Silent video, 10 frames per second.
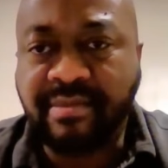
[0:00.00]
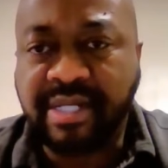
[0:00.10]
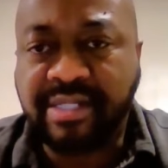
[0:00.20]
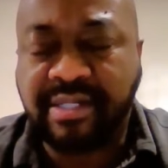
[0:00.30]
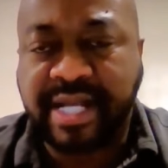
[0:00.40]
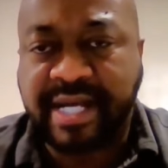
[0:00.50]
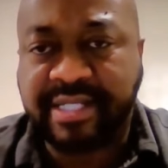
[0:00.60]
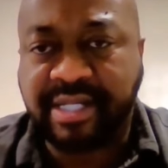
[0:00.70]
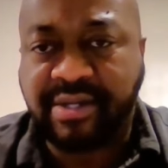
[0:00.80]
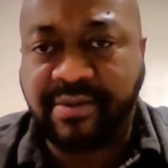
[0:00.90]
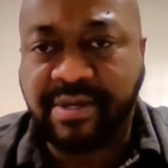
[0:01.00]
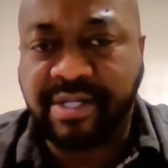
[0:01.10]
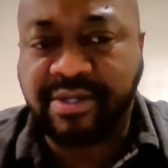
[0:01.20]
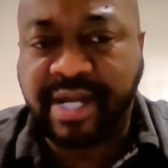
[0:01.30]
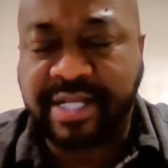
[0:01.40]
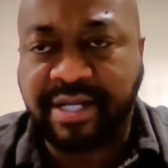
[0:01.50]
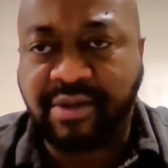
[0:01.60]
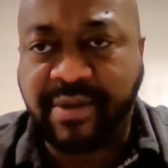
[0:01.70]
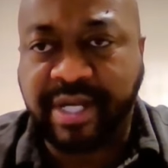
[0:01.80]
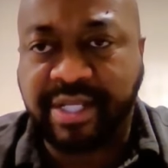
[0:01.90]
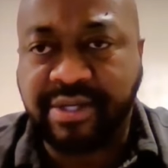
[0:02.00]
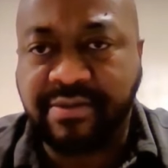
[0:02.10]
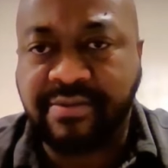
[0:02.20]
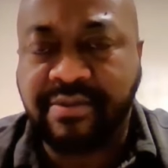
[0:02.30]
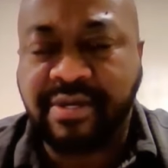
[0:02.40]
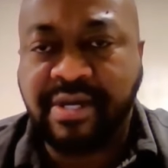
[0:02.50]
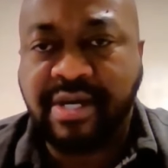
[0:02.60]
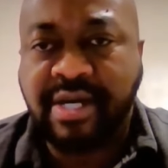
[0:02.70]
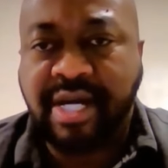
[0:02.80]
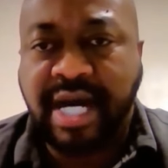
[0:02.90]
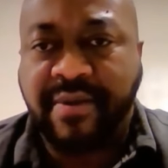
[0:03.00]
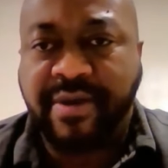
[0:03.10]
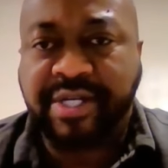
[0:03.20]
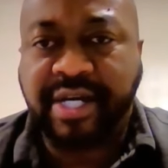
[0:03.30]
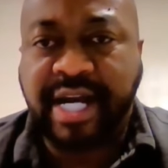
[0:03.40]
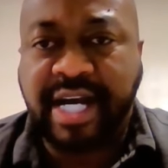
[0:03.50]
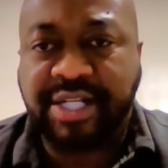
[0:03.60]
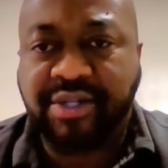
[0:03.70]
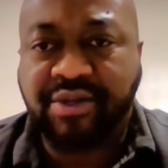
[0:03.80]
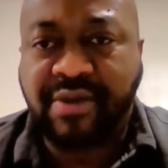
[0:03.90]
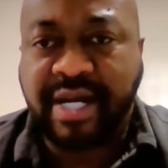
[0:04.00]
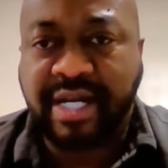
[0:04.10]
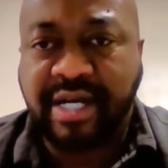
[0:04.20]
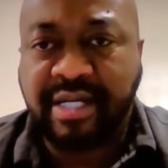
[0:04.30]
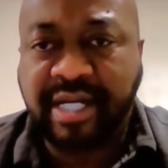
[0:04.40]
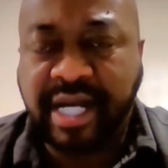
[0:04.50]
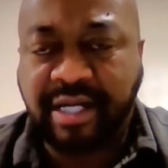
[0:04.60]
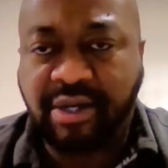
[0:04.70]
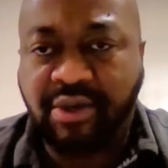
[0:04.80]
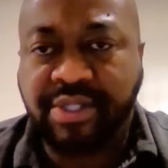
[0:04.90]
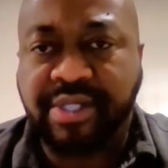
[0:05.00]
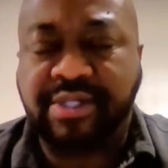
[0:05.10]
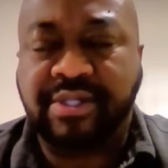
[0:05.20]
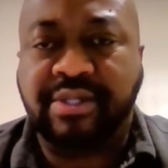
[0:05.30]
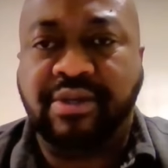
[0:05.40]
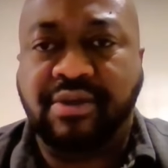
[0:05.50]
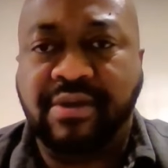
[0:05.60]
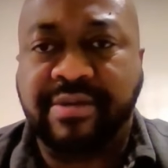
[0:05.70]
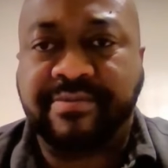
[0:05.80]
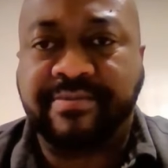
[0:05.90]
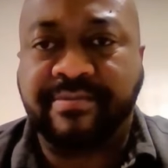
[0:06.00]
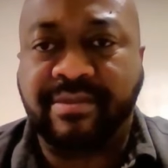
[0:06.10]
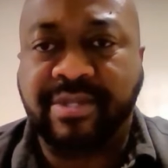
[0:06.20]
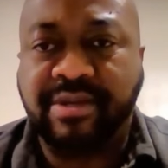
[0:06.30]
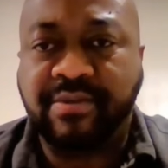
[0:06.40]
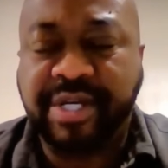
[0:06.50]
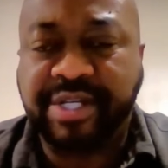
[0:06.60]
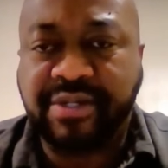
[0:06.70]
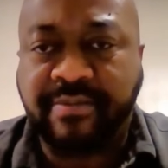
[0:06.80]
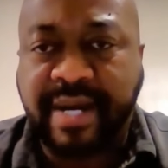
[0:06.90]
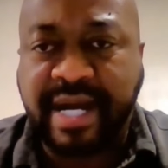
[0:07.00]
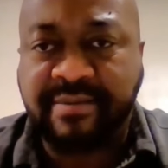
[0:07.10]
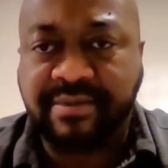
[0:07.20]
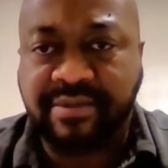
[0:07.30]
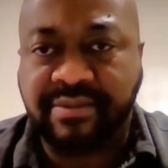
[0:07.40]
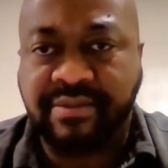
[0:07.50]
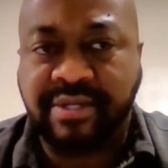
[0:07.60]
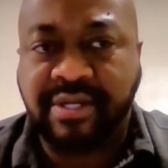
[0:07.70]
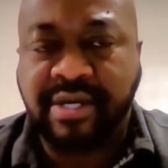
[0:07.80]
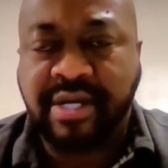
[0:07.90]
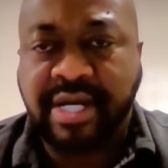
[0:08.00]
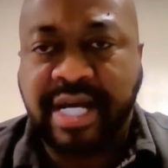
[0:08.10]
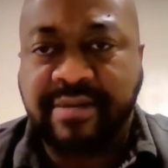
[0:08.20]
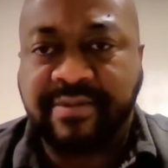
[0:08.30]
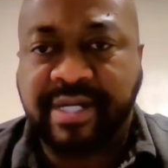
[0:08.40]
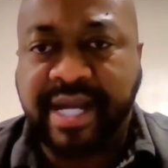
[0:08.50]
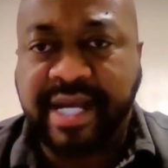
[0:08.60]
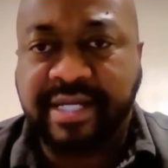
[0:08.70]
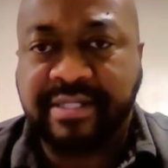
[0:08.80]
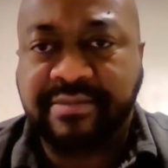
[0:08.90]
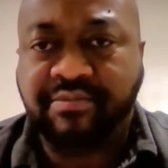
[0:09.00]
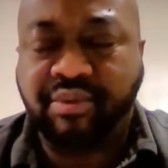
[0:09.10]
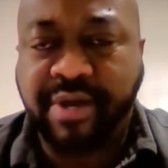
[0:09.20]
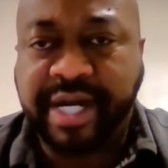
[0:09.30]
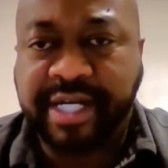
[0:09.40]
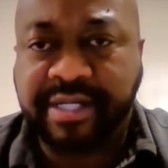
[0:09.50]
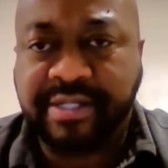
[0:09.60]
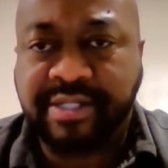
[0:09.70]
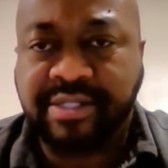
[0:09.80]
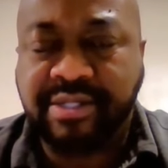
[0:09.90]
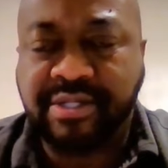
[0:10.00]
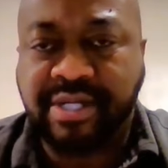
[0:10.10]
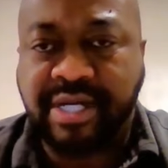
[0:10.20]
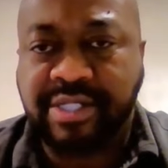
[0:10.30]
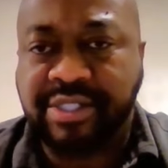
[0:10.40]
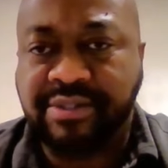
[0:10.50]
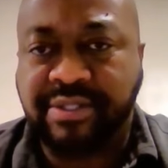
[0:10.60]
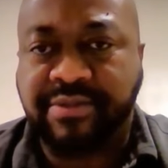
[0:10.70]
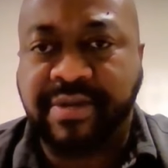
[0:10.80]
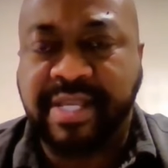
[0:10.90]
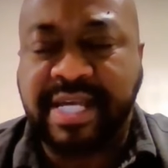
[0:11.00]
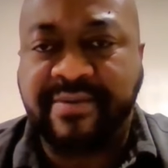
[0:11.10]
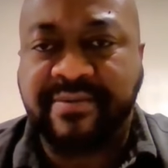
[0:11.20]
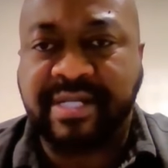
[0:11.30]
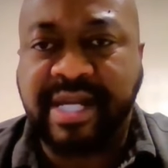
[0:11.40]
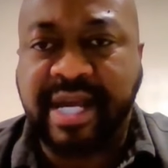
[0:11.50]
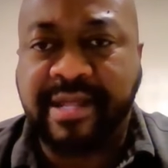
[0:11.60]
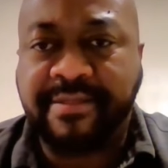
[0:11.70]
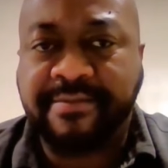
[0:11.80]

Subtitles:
2022, I want you guys to try to get closer to the Lord. Read your Bible every day. Pray two or three times a day.